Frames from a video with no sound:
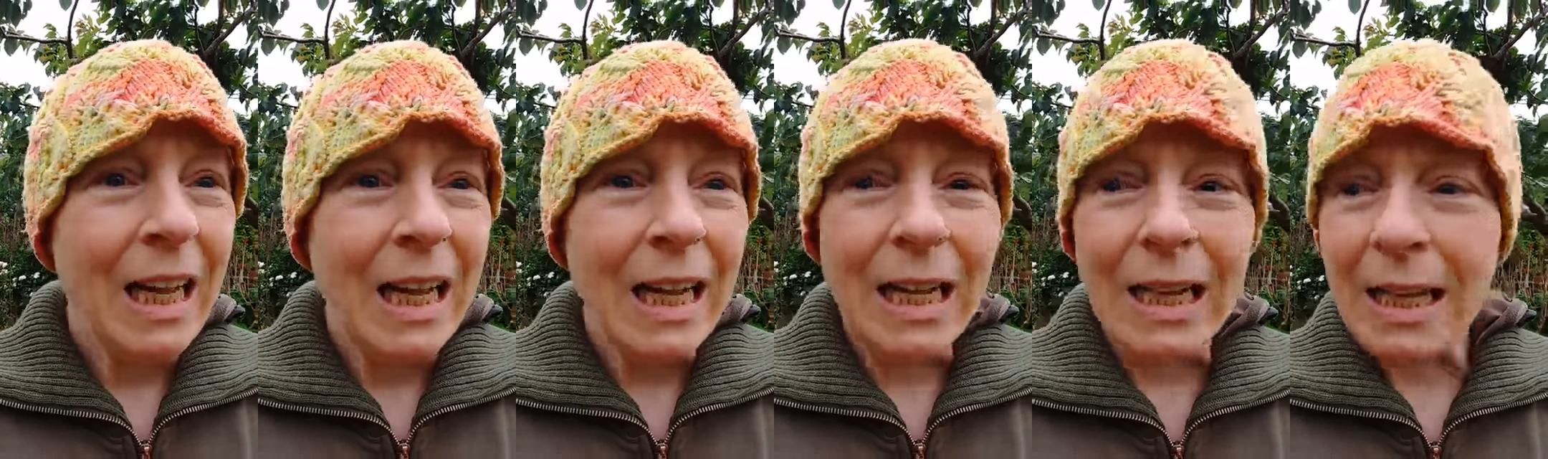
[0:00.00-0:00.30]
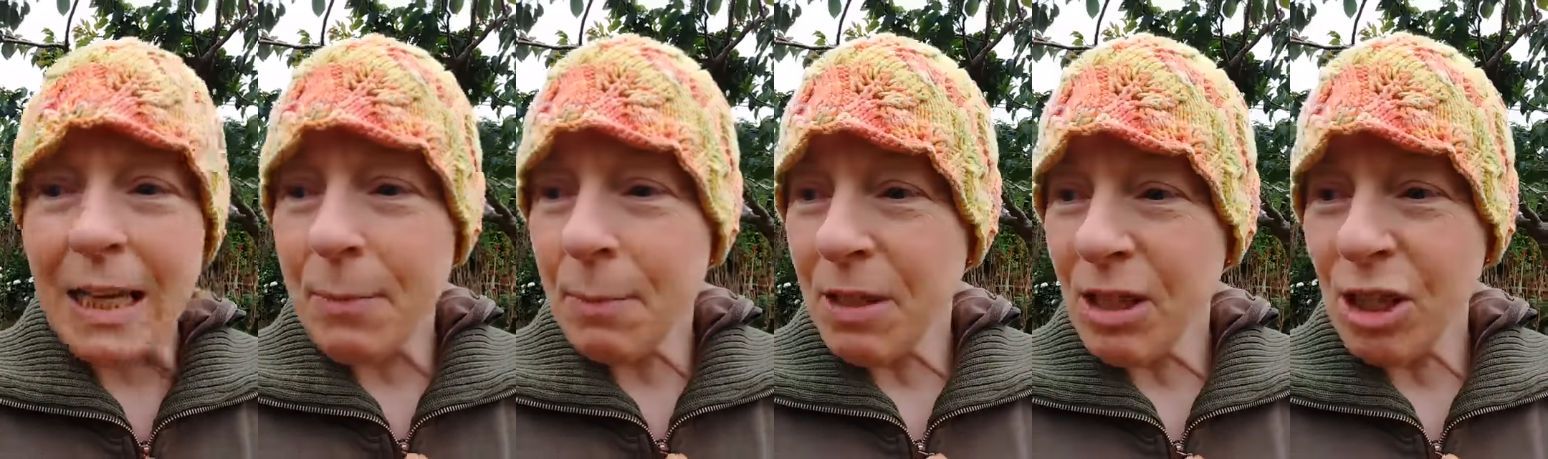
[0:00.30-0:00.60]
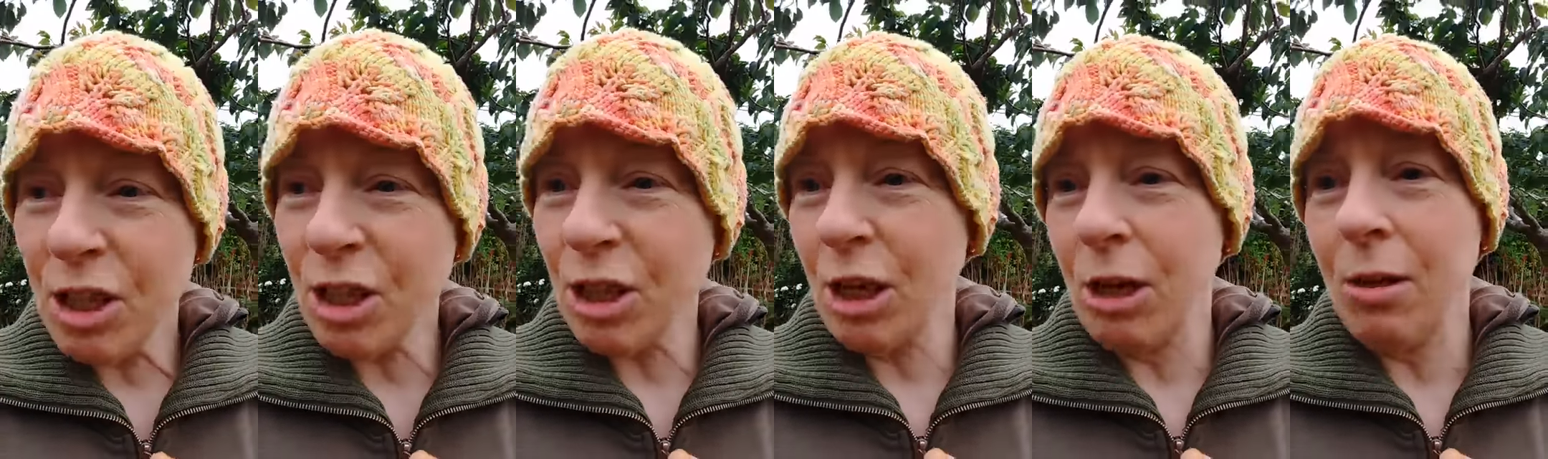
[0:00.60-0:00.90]
Let me
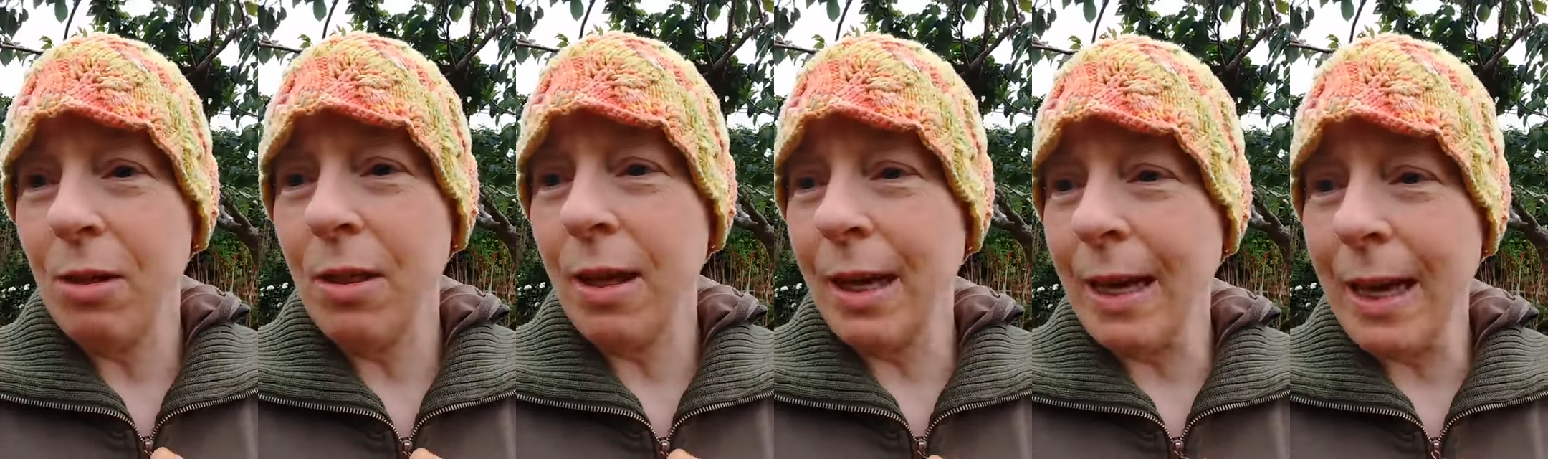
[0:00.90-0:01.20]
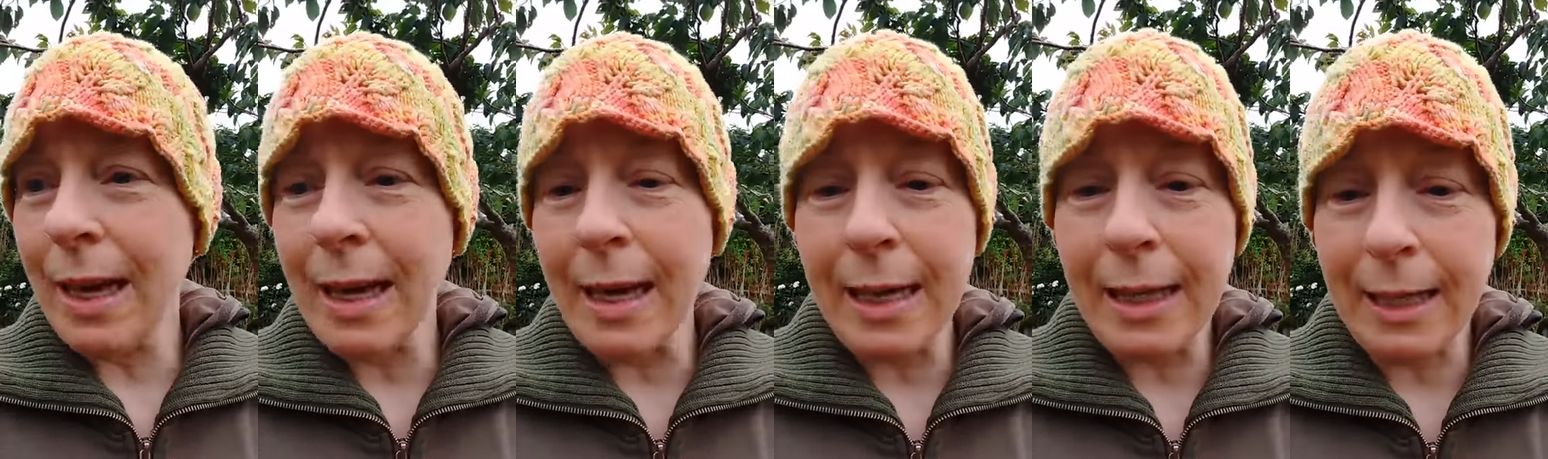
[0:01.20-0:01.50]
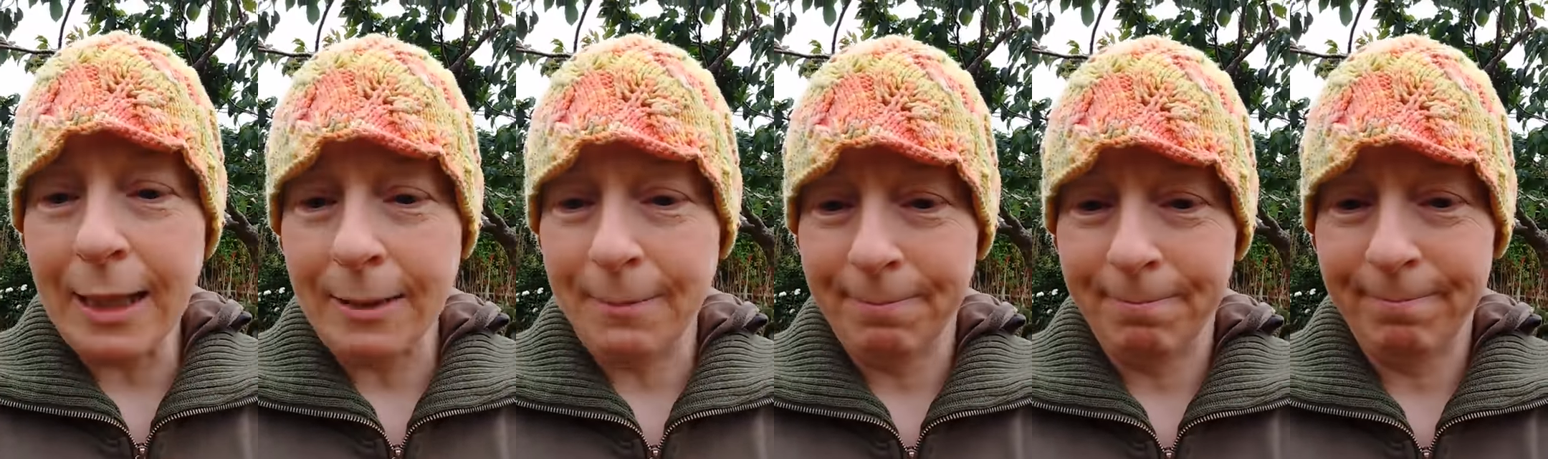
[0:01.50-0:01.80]
show you the
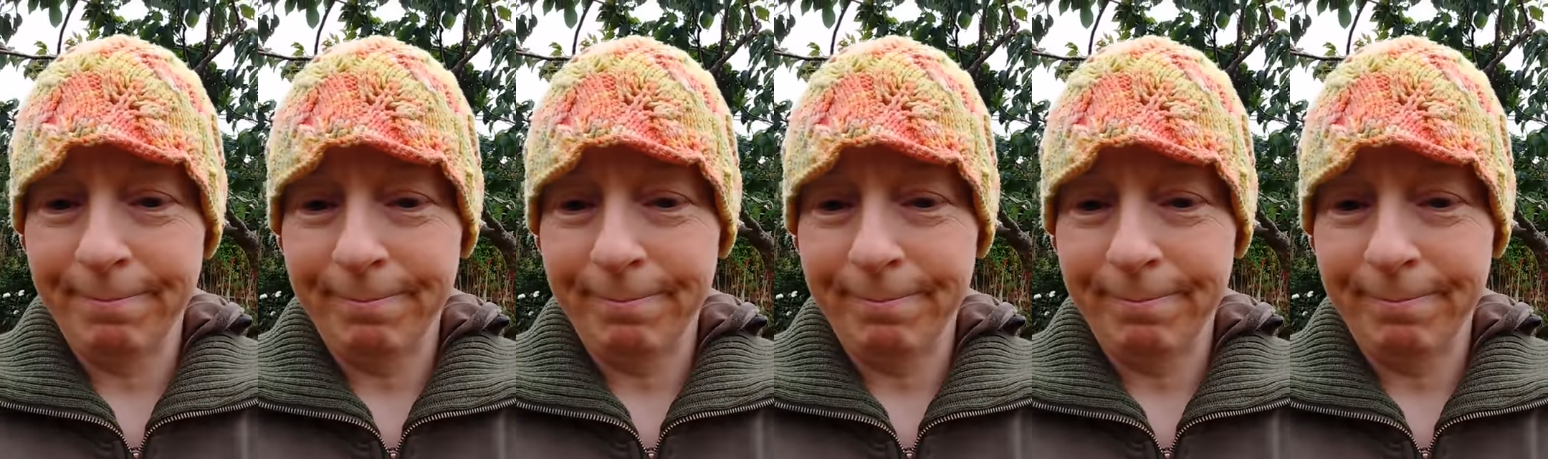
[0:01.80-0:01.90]
garden.